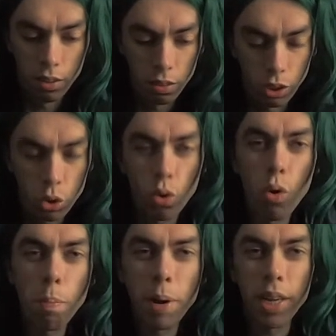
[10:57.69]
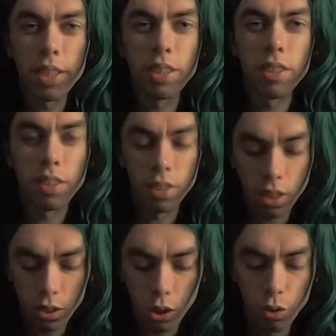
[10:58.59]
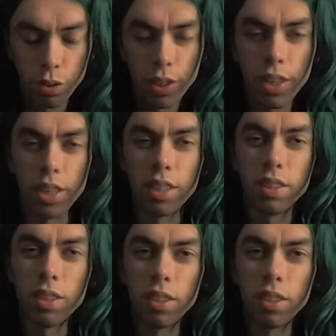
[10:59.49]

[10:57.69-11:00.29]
The true past not overnight.